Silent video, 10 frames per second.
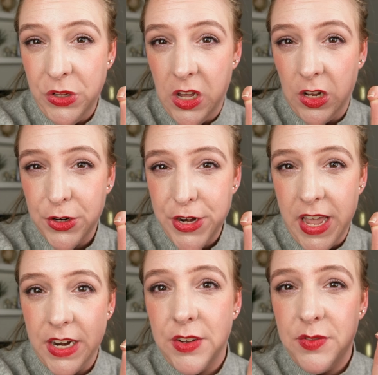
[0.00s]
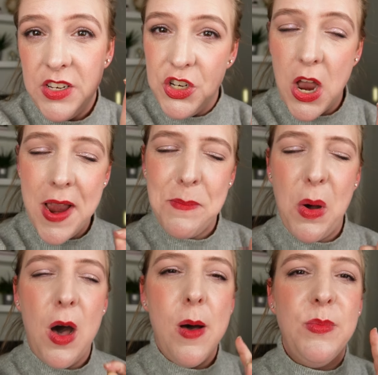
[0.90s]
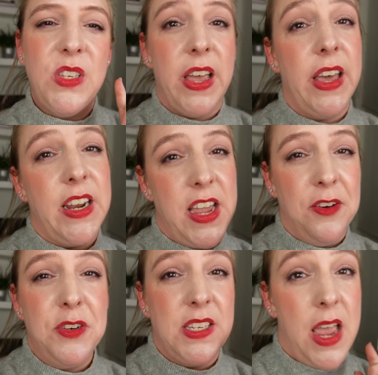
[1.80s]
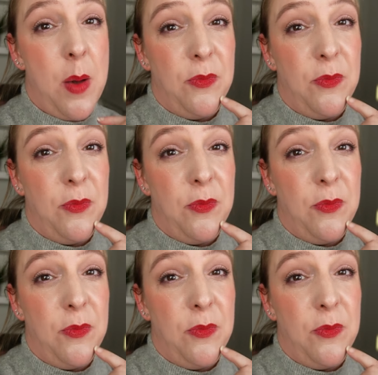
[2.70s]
a color yet of these Shine Bombs, and I have to say